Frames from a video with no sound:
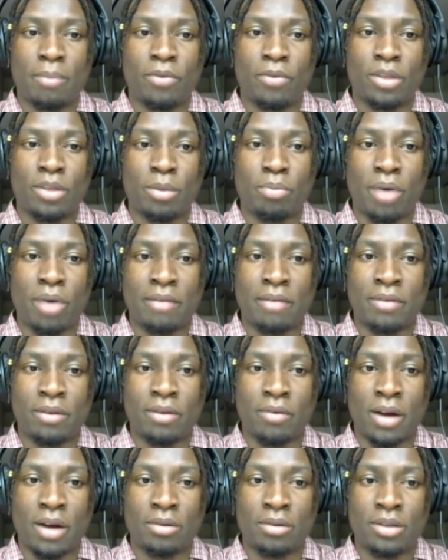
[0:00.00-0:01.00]
for the private
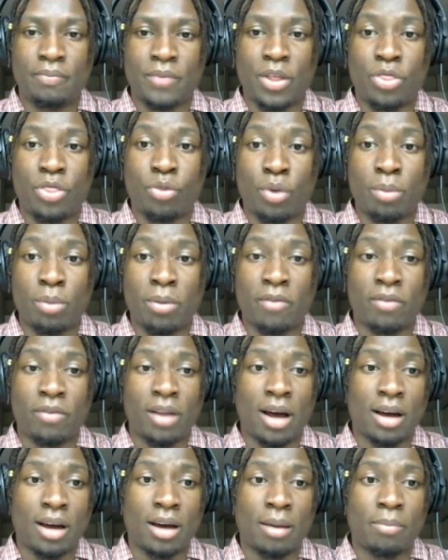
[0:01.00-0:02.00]
round, a 3-month
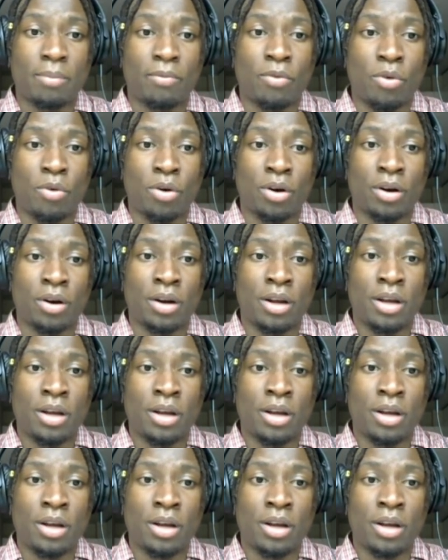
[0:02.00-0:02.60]
lockup for